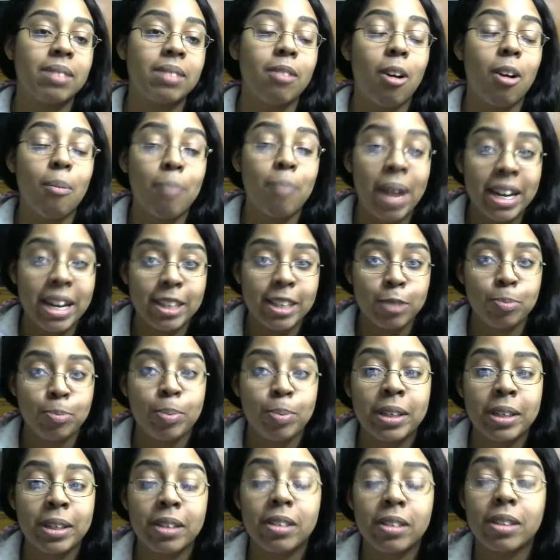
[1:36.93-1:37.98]
my
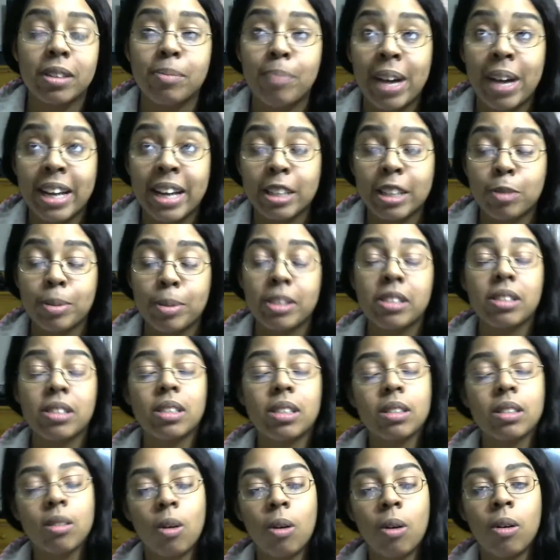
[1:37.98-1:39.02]
experience
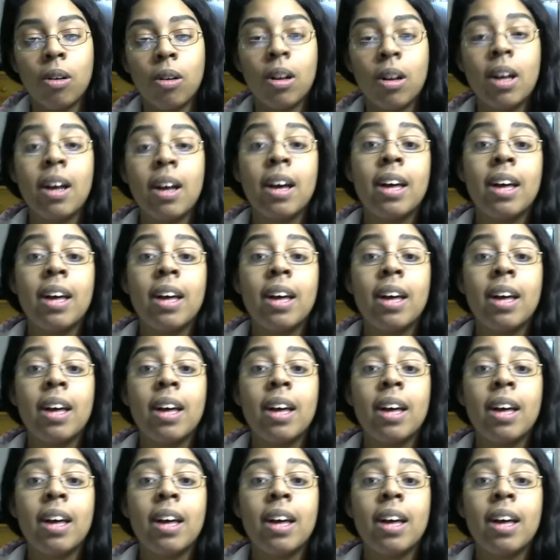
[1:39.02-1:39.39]
as a whole.